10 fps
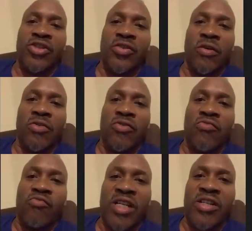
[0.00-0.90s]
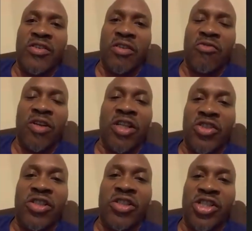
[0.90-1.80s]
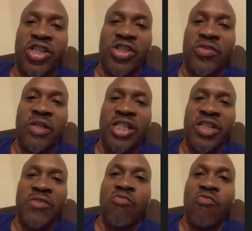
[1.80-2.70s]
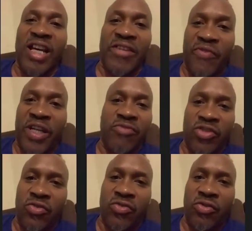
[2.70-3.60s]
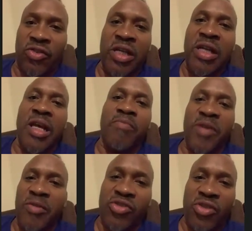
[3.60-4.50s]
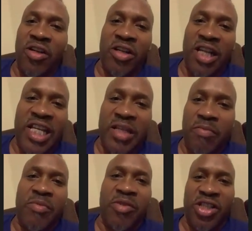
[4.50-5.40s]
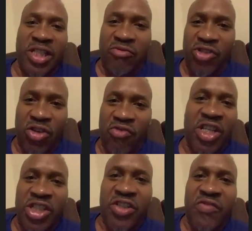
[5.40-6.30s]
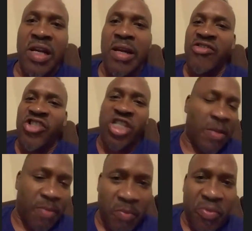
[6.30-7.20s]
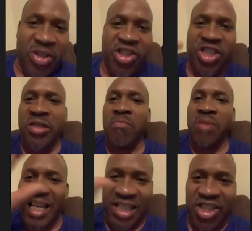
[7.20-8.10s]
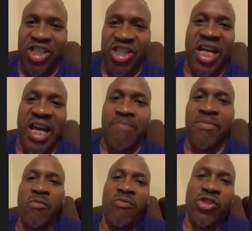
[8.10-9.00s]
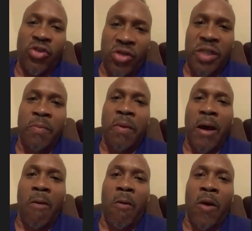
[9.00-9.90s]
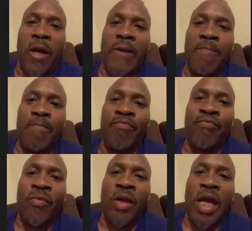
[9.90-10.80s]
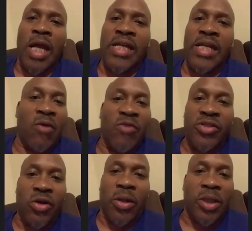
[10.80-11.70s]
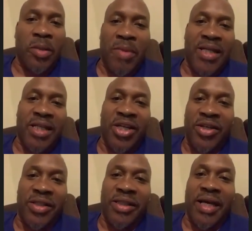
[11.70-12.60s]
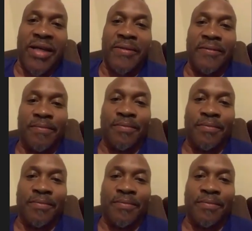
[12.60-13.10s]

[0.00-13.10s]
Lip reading: into a really good situation while the fight was going on, and people started liking me because I was aggressive, slipping punches, blocking his jab. We took his power away, and now we talking about it here today.